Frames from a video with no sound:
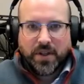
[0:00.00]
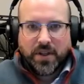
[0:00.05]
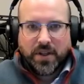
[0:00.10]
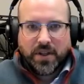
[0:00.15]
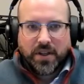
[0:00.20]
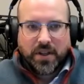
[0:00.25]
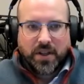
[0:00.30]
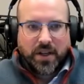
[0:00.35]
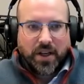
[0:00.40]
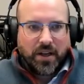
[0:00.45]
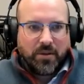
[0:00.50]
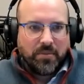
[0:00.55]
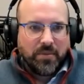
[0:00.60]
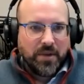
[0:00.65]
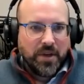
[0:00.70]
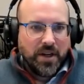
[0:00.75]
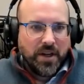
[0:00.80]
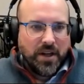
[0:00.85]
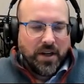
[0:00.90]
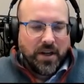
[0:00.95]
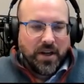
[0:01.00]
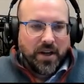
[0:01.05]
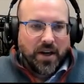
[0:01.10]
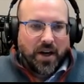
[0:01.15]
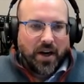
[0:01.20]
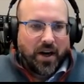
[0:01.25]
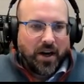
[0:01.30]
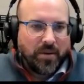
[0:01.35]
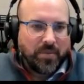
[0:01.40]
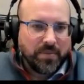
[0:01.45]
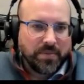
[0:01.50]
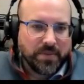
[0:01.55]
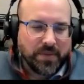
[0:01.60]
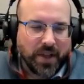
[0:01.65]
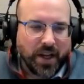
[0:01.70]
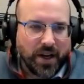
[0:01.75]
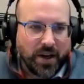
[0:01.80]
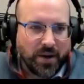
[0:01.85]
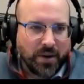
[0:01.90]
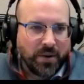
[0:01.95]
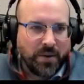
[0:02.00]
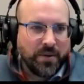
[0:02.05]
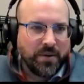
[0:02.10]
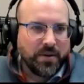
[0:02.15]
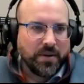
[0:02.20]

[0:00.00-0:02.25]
Okay. All right. Now